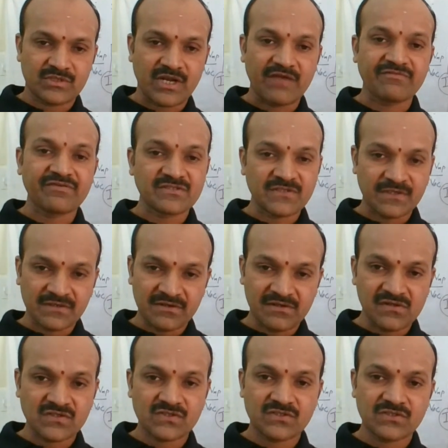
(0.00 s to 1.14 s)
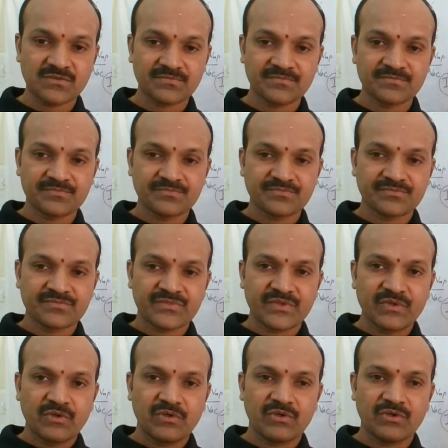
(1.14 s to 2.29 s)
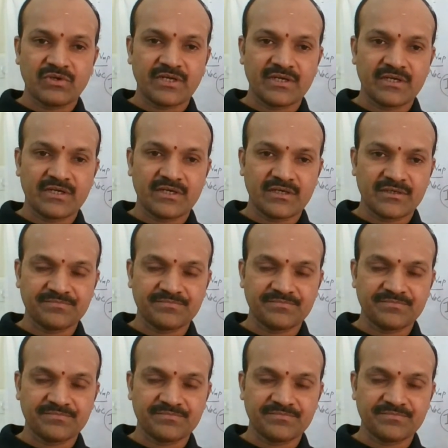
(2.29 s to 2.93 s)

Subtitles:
traffic signals, or in